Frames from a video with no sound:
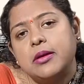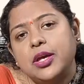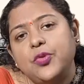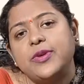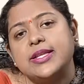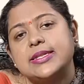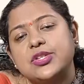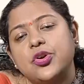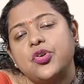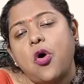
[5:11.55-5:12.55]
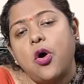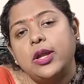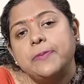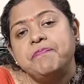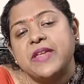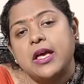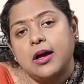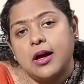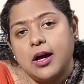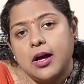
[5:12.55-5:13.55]
units, not all
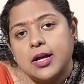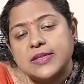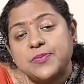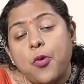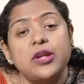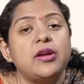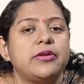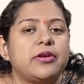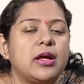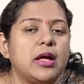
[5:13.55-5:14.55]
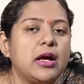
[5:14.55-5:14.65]
smaller